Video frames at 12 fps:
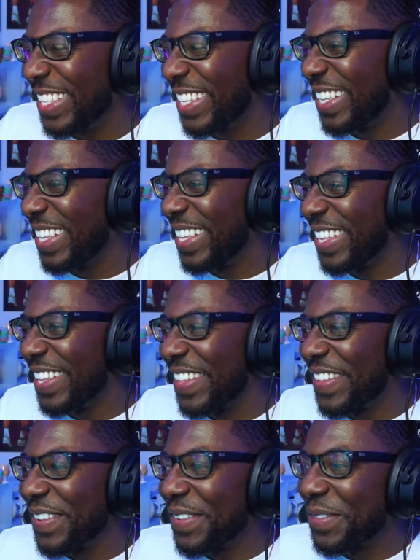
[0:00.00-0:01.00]
we love
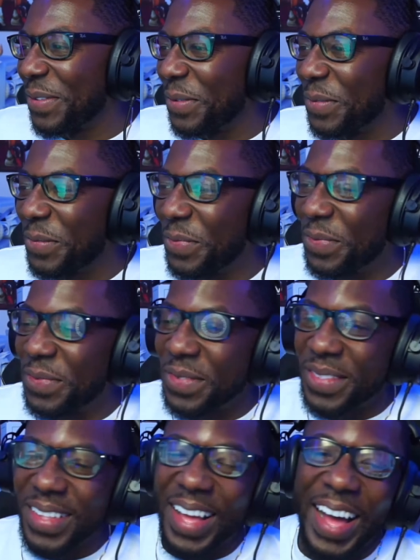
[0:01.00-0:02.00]
your energy, man.
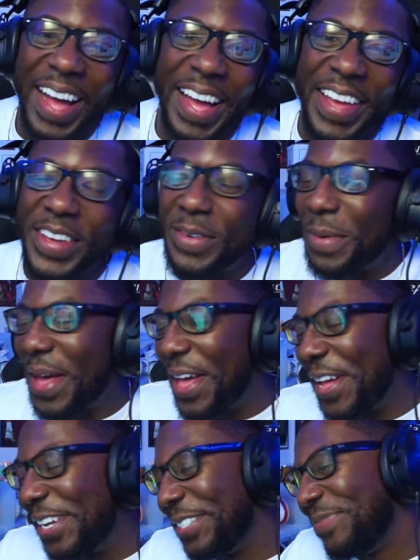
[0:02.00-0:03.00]
Hey,
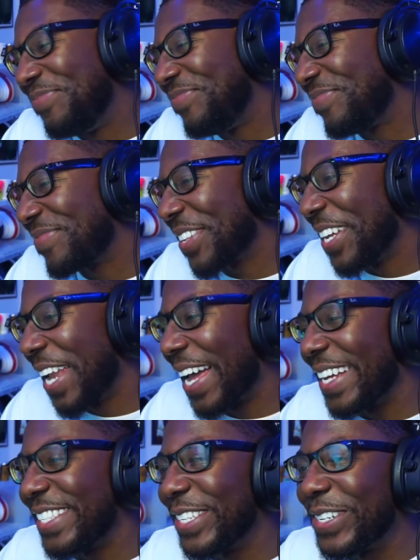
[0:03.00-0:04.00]
man. Like
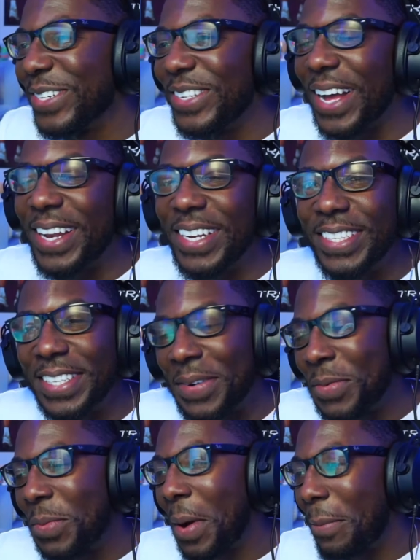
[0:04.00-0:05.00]
I told y'all in some
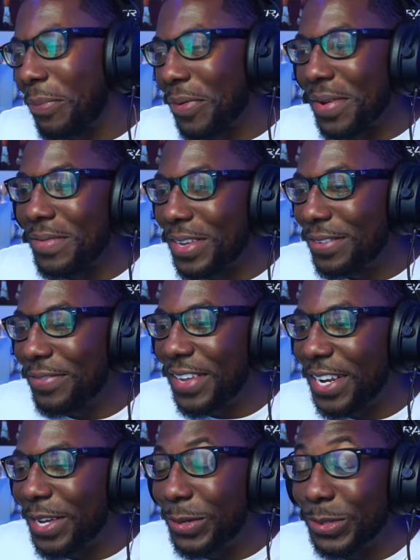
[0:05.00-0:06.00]
of my previous
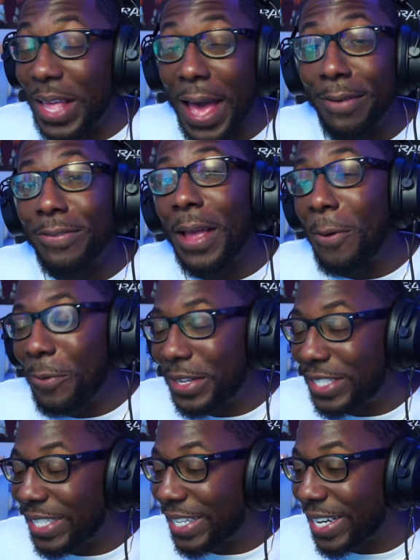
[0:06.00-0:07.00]
videos after I went
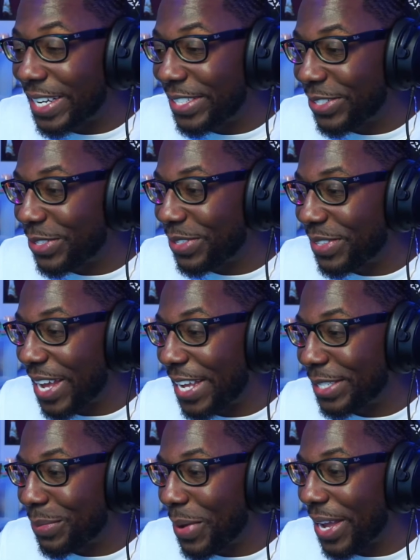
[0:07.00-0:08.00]
to the concert, the
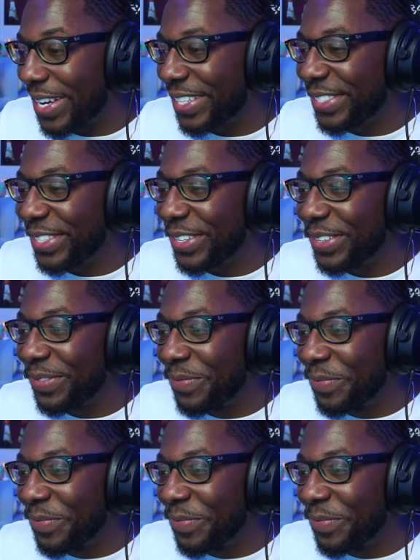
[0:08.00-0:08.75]
H-Mack concert,